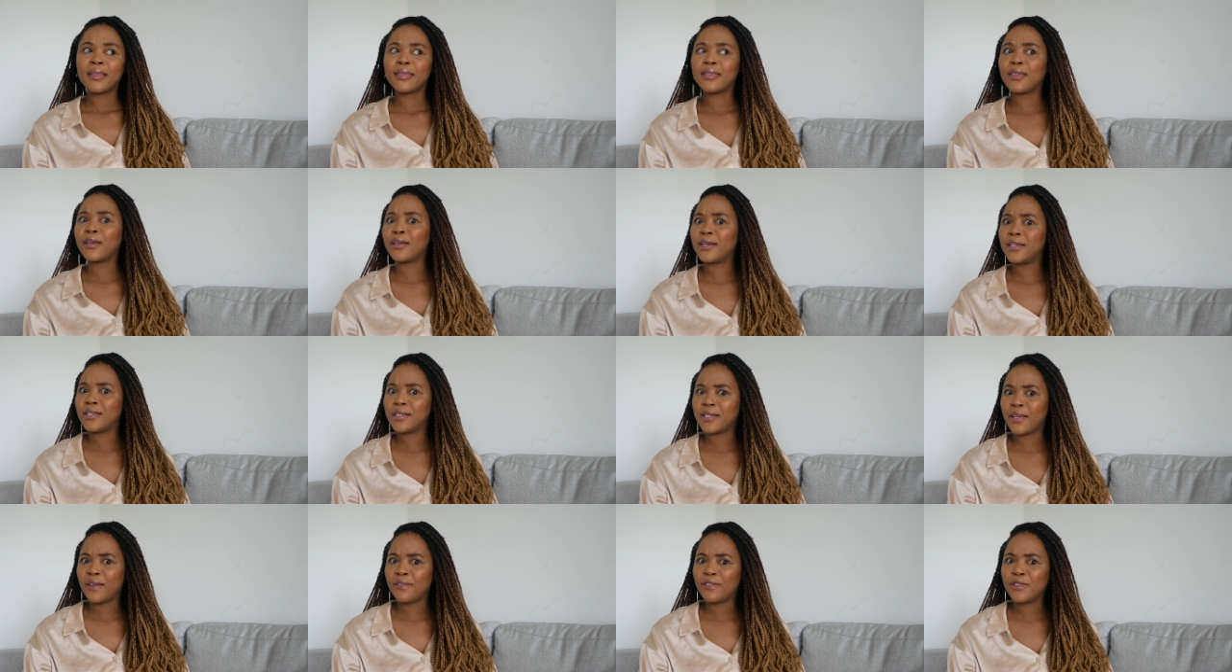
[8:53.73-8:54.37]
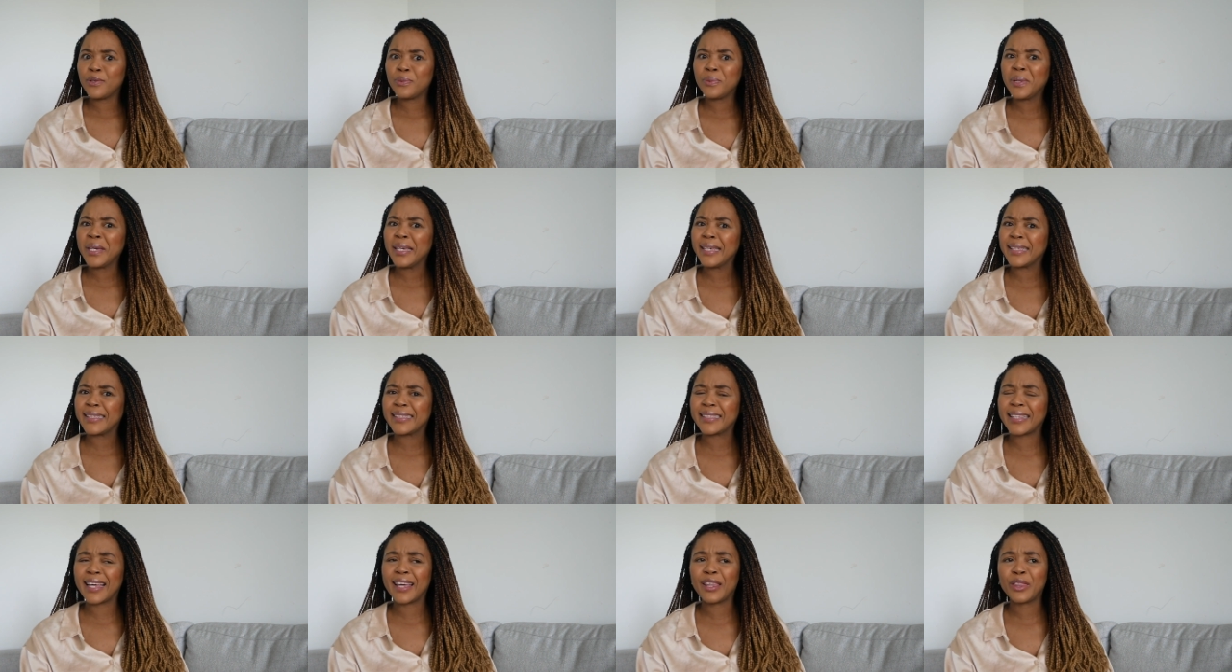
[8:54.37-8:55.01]
37
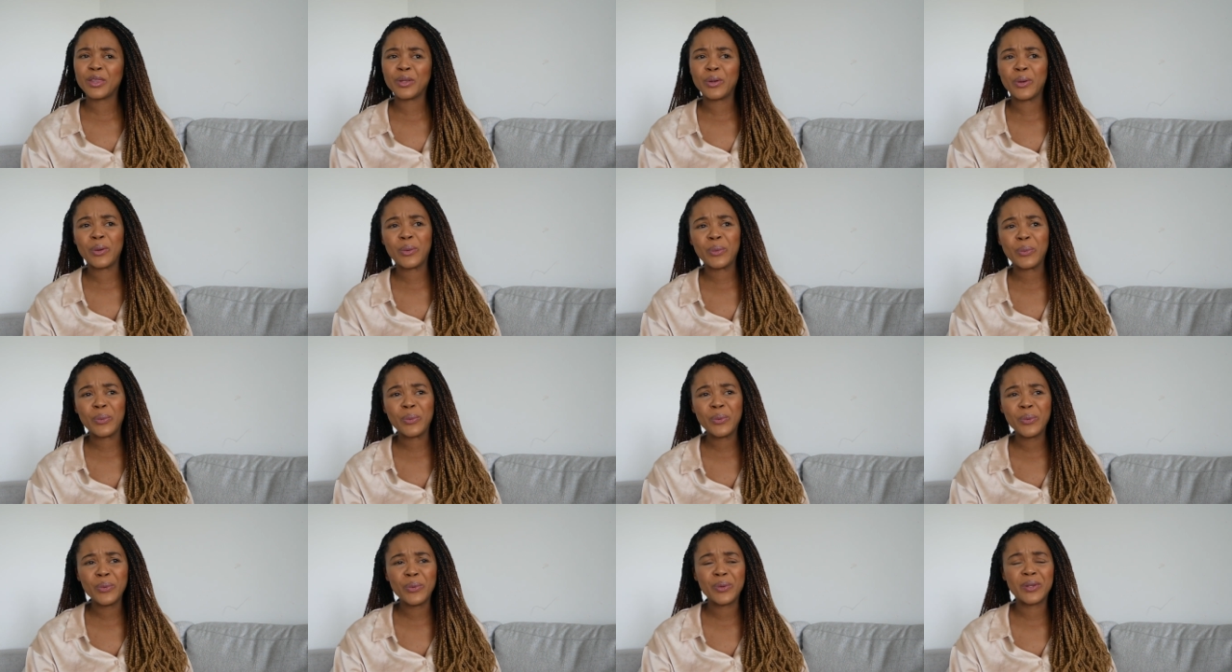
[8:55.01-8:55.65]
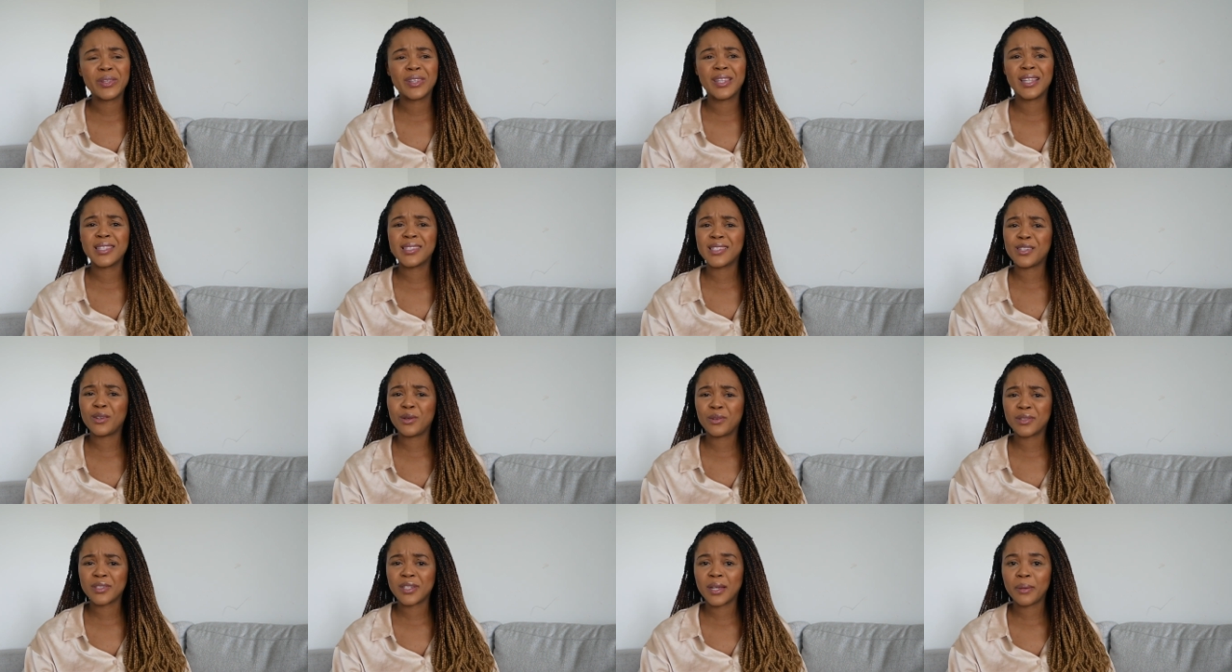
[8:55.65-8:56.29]
weeks I thought that's a
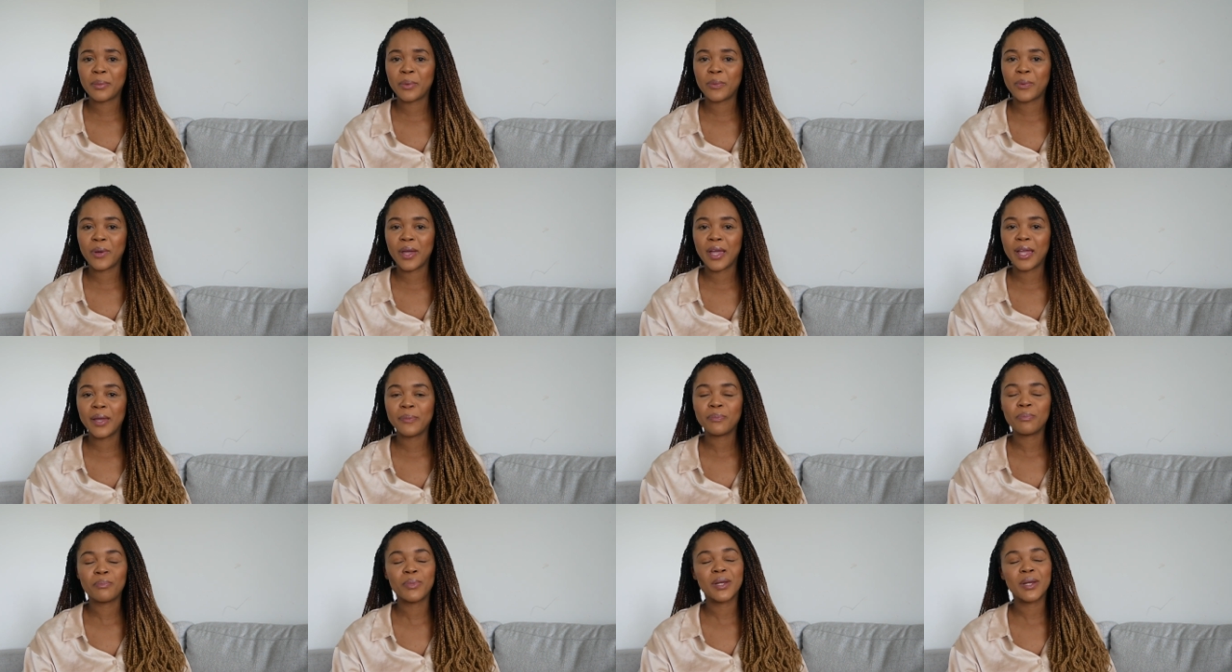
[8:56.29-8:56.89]
long time away